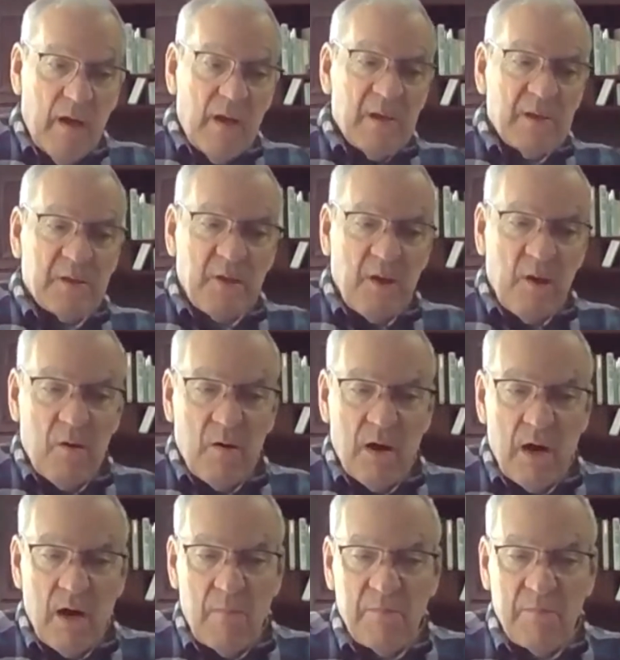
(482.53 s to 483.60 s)

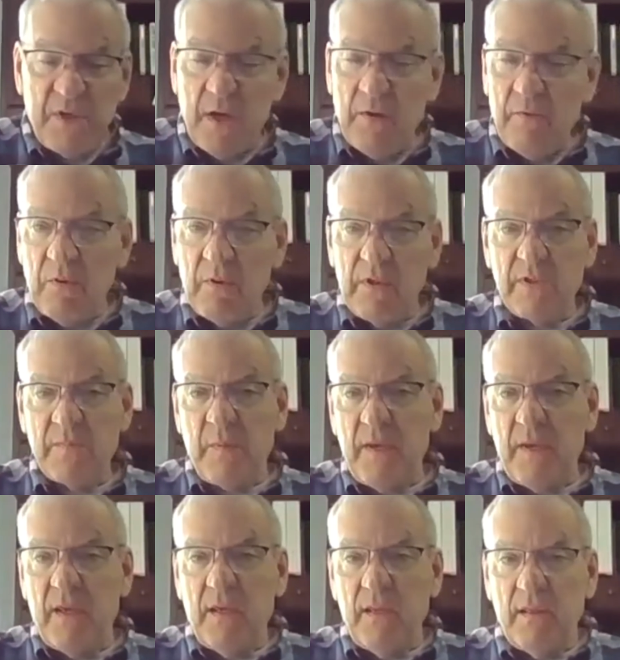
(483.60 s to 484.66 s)
So generally
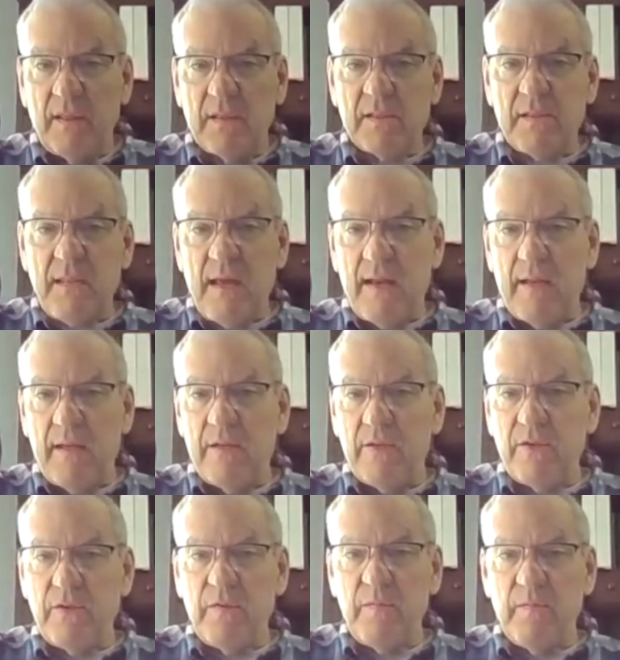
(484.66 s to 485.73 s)
speaking, that's not an
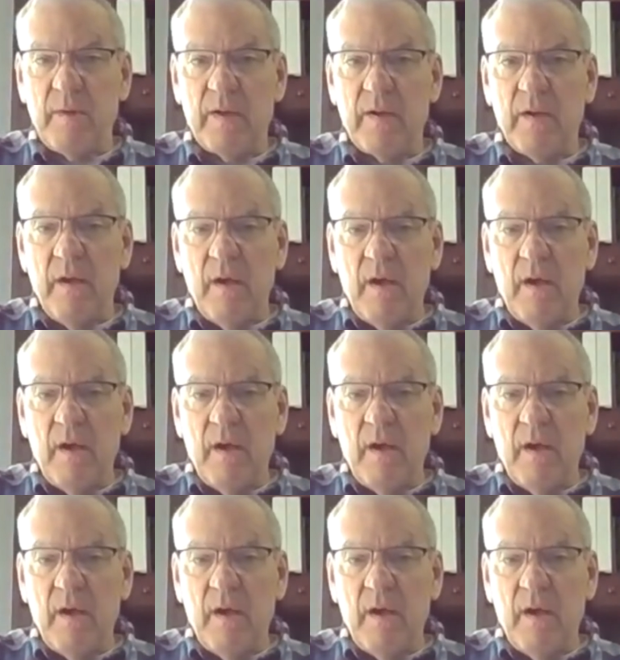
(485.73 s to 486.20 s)
issue, but